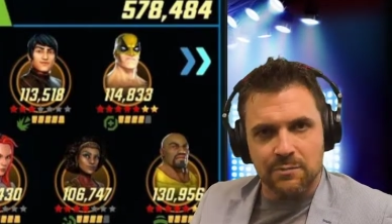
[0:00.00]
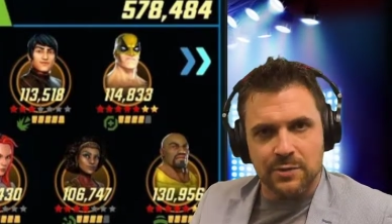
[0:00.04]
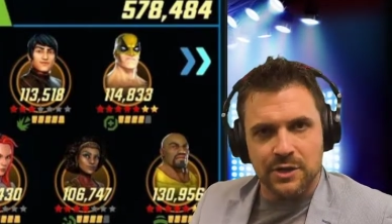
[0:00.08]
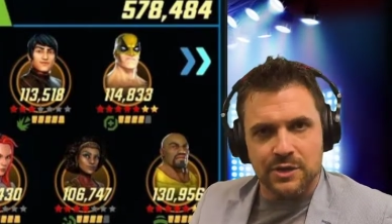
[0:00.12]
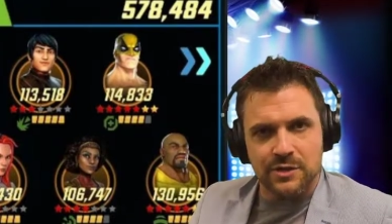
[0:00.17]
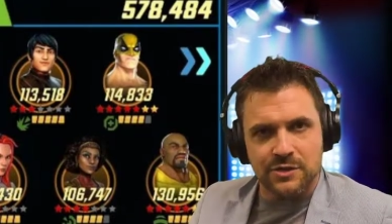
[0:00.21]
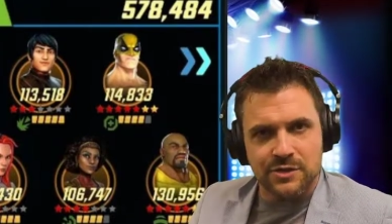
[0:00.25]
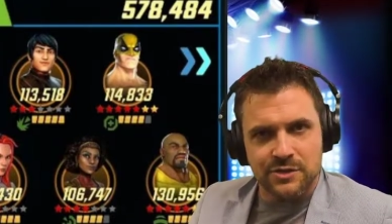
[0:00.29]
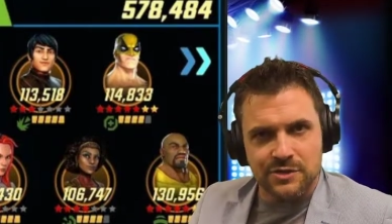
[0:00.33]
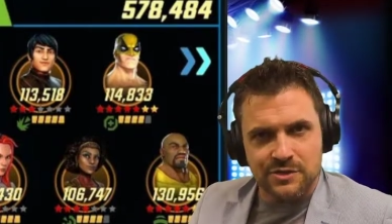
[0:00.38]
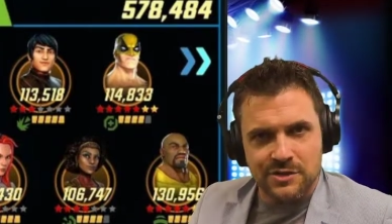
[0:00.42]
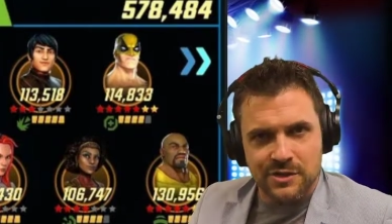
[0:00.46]
be
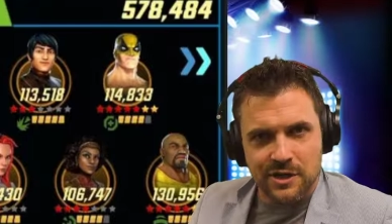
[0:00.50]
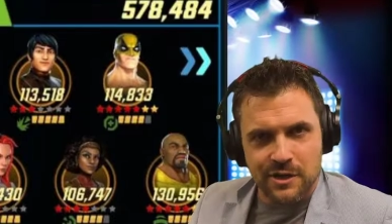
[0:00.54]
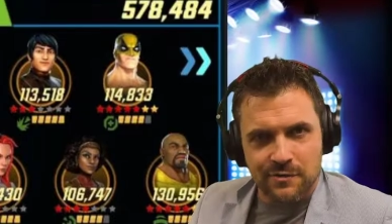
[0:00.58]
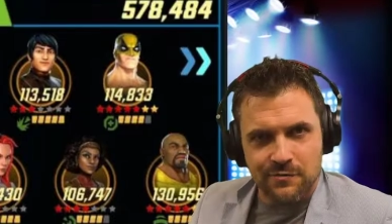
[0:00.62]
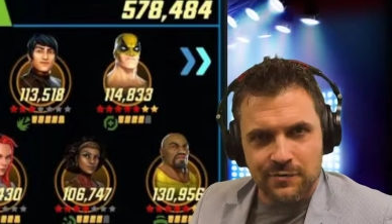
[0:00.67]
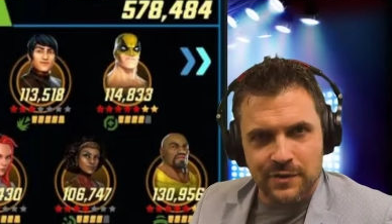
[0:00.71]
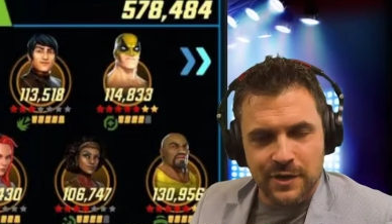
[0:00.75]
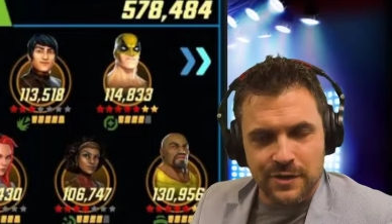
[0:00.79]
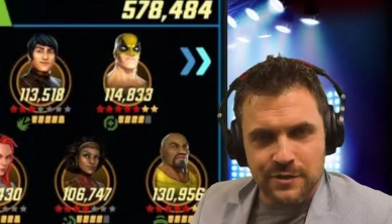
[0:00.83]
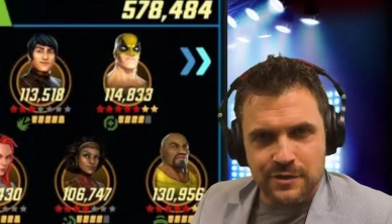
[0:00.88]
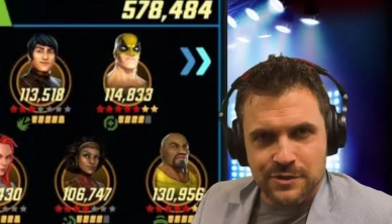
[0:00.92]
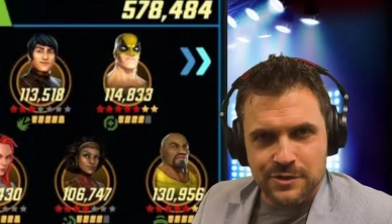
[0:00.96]
good to yourself
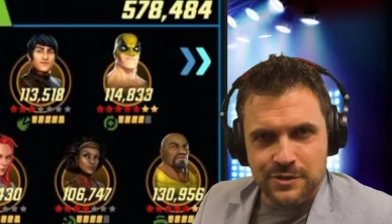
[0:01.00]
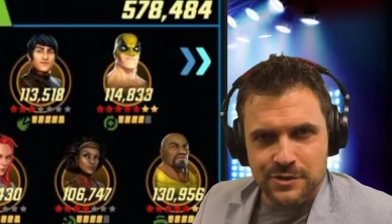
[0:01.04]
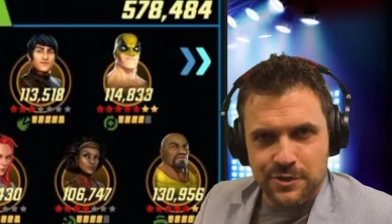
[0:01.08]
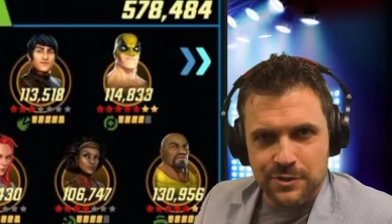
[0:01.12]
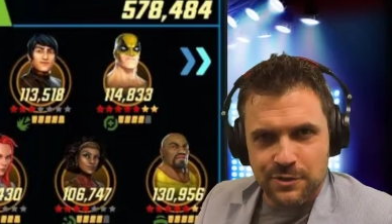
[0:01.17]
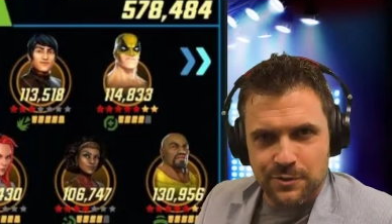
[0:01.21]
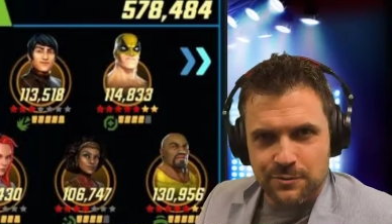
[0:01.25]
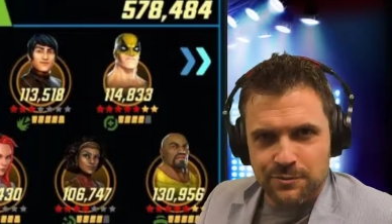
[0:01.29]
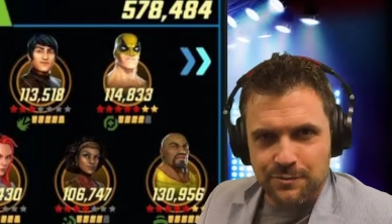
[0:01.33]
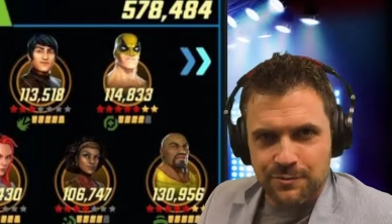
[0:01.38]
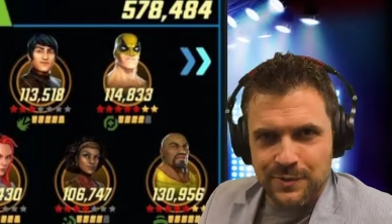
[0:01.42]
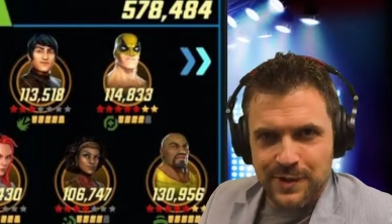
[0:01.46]
and others
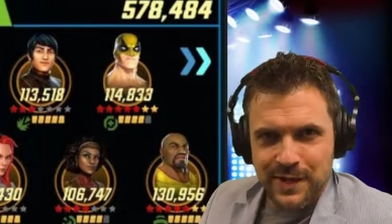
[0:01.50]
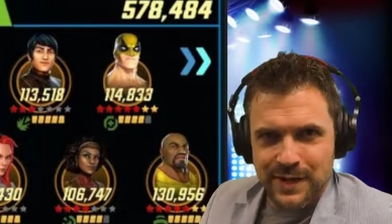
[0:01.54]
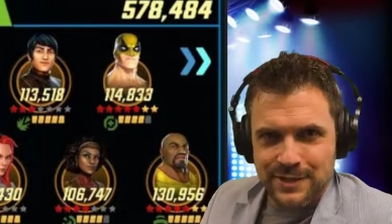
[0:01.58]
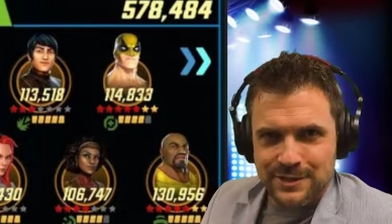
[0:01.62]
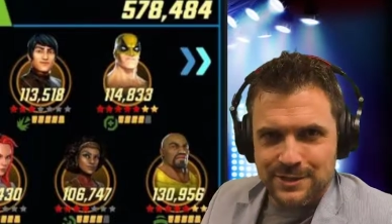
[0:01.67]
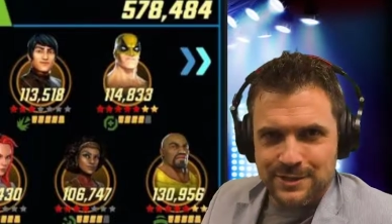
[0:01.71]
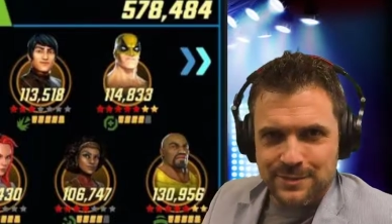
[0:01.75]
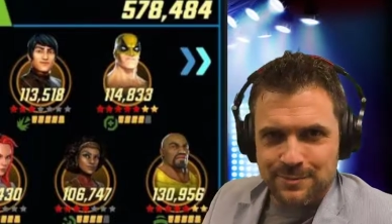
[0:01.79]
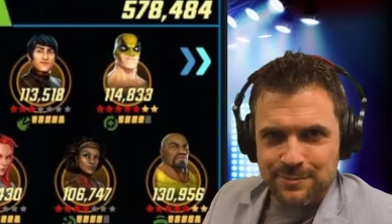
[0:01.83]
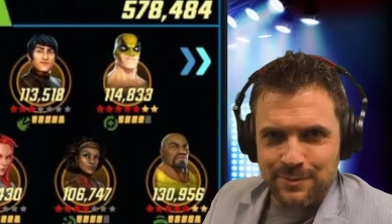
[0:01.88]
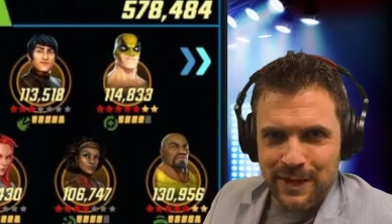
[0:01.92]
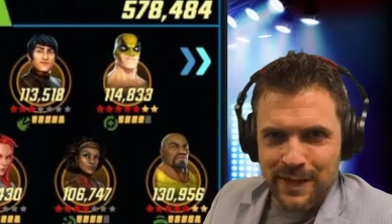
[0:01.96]
too.
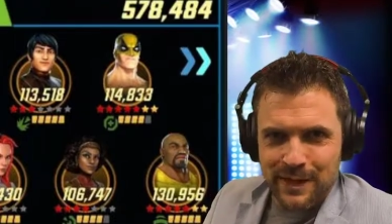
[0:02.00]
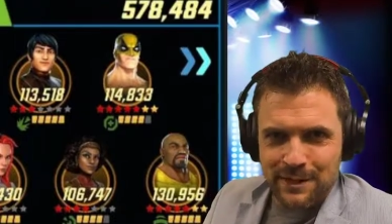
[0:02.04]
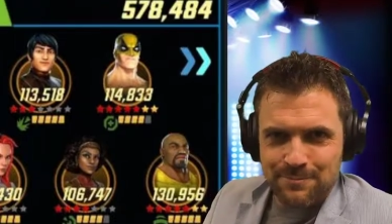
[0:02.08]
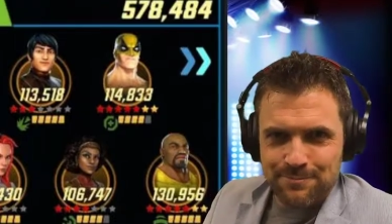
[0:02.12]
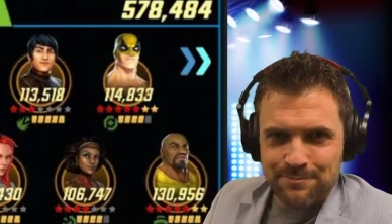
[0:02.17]
Thanks. Bye.